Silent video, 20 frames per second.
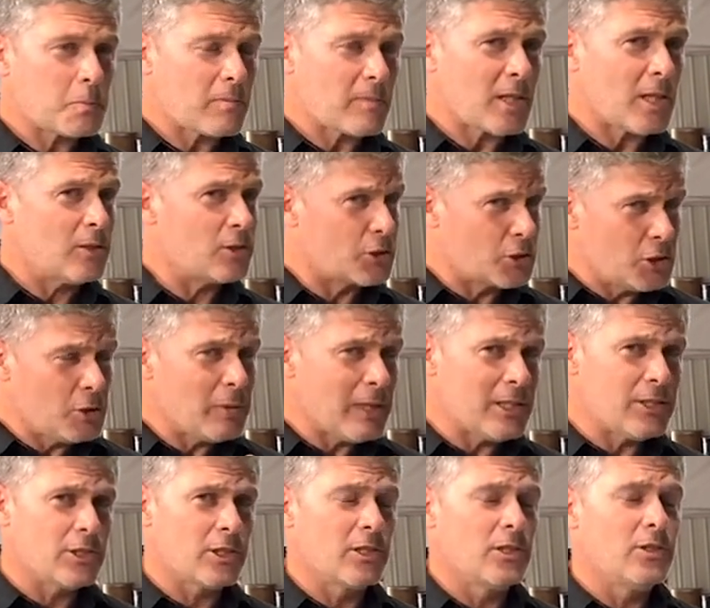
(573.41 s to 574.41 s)
there's two
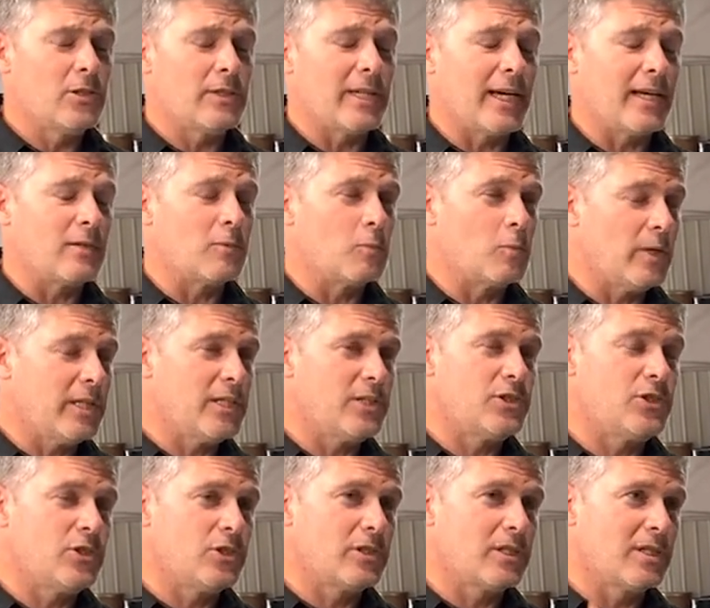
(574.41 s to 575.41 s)
ways you can do that. One
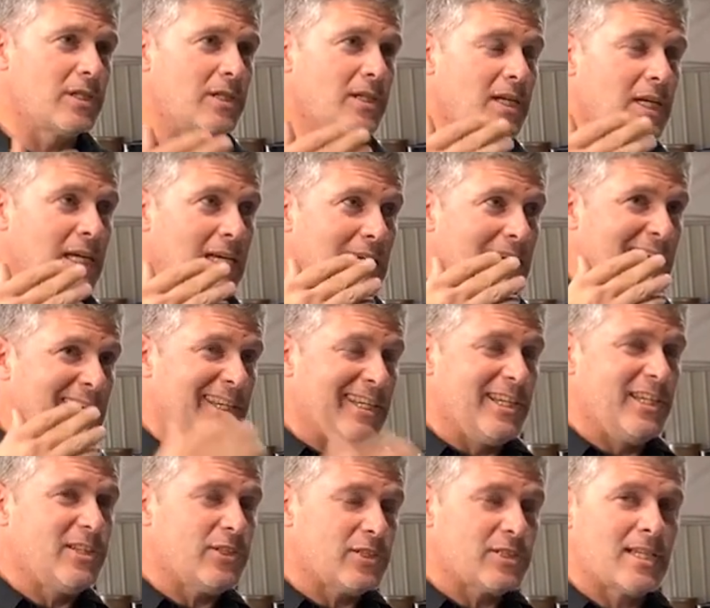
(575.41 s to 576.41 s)
is you can
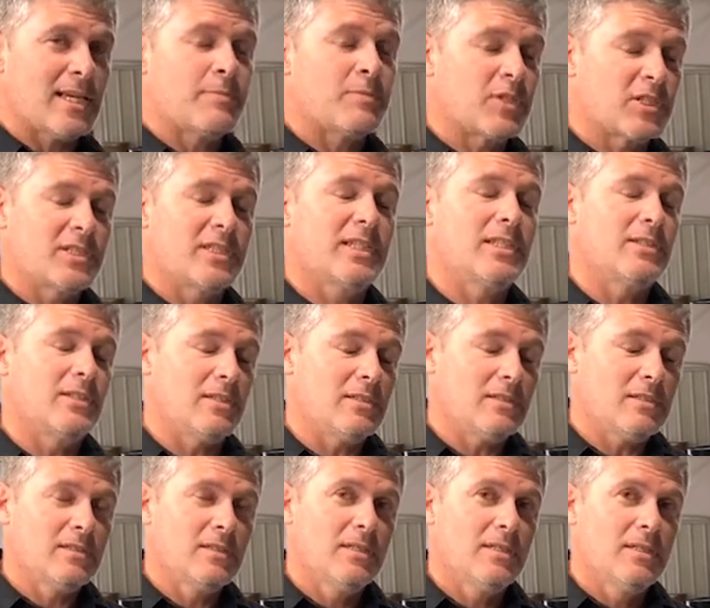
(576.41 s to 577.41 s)
intercept the signal
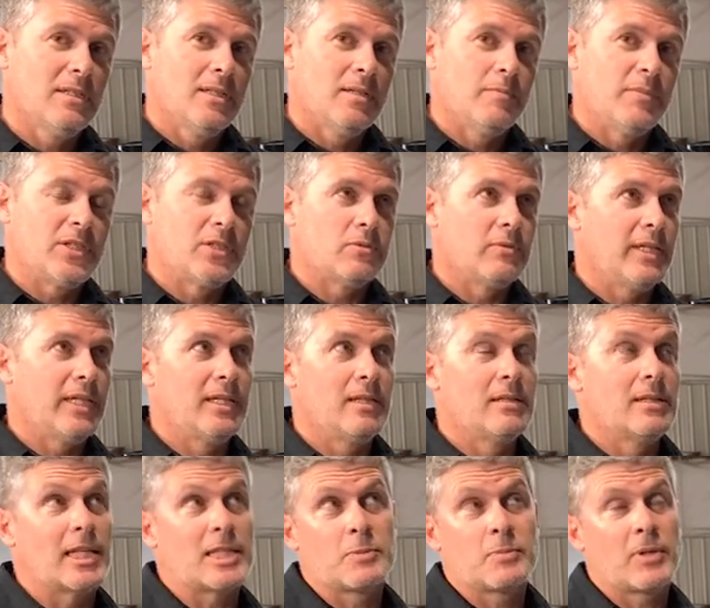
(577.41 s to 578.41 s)

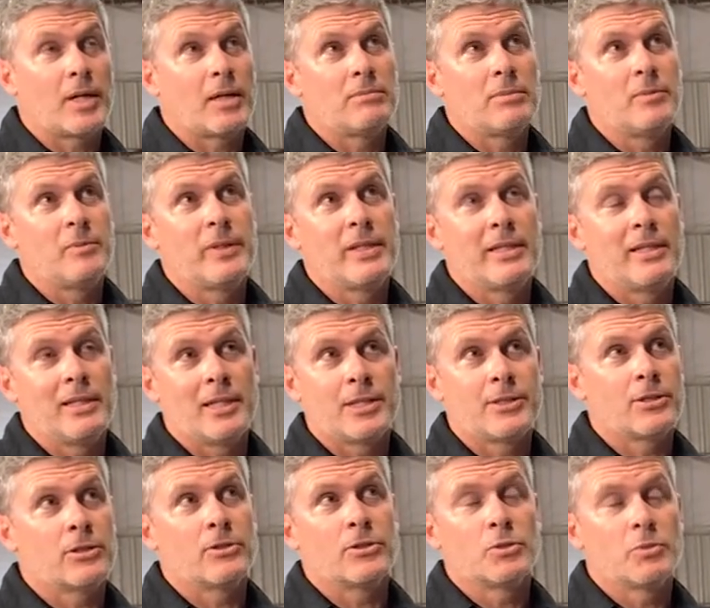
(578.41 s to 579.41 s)
between, that's probably the
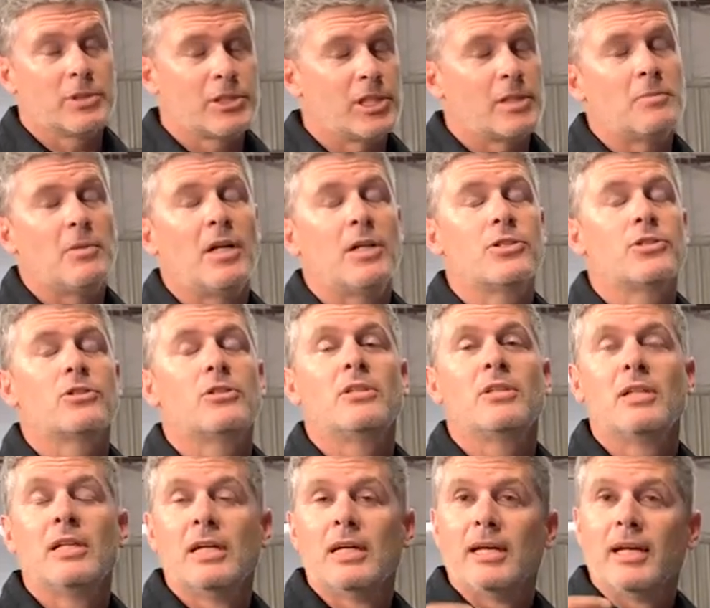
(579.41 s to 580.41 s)
electrical switching module
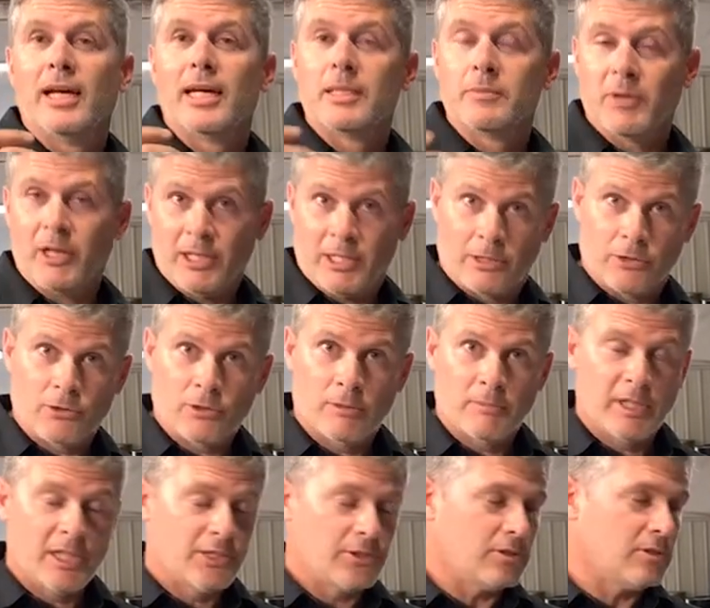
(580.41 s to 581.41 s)
and the body control
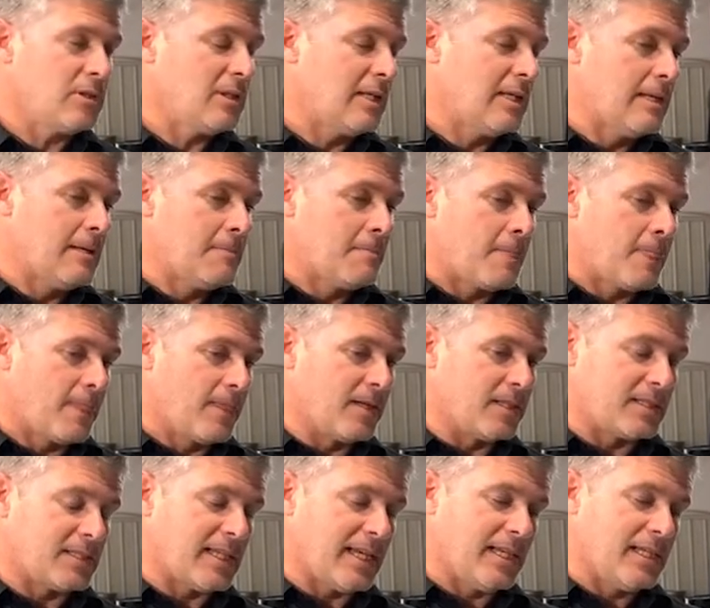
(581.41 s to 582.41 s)
module,
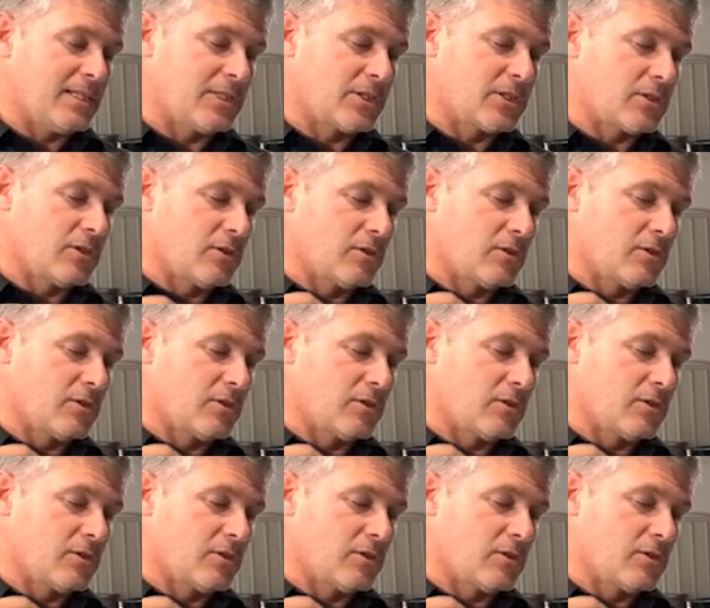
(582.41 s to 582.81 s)
that says